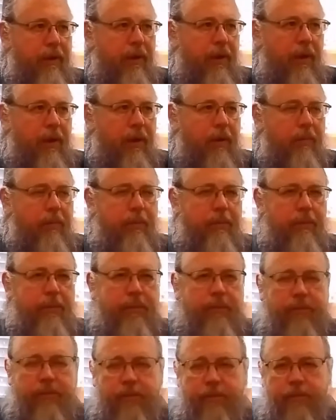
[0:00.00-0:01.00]
um,
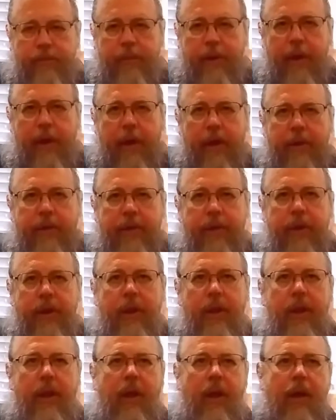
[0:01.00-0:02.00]
and
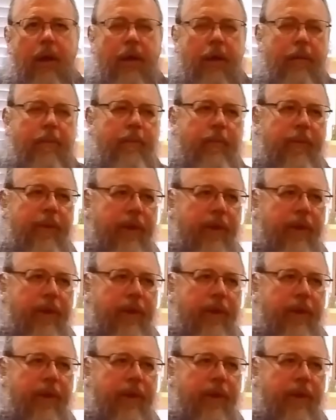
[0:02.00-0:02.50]
uh,